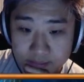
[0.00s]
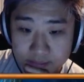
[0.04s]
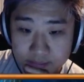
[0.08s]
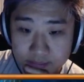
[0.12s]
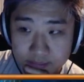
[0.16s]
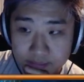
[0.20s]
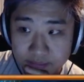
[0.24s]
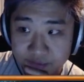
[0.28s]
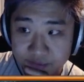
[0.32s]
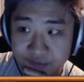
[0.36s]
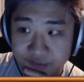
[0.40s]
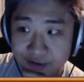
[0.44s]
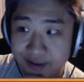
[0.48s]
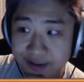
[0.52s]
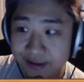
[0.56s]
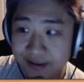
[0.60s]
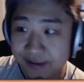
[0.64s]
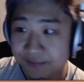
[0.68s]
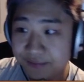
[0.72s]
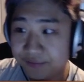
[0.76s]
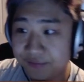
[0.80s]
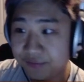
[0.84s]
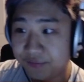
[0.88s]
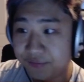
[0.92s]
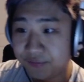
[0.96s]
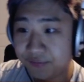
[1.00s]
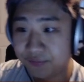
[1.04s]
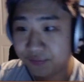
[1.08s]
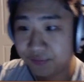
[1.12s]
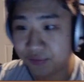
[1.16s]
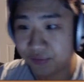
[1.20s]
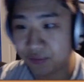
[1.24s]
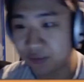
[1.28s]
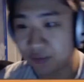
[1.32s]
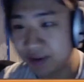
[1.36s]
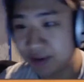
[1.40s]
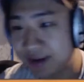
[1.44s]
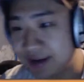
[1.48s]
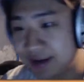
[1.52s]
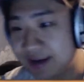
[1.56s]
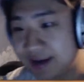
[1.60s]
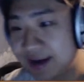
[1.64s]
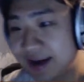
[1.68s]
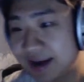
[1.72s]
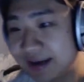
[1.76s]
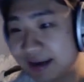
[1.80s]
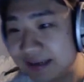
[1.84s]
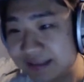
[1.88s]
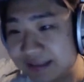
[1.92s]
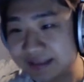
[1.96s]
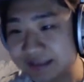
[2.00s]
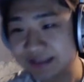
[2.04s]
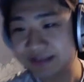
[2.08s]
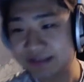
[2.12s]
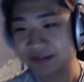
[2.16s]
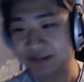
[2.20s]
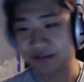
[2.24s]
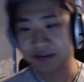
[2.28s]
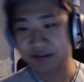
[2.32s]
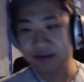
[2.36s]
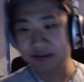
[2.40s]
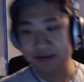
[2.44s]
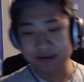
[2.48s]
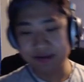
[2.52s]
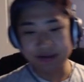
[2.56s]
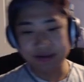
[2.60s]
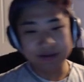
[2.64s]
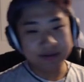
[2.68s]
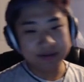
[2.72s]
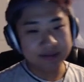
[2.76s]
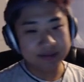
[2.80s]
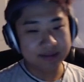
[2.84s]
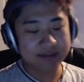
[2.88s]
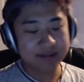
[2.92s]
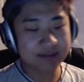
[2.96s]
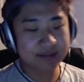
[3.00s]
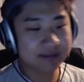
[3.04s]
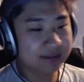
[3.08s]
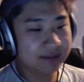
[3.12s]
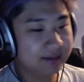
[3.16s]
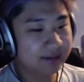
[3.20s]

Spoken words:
Would you rather have 3 eyes or 2 noses?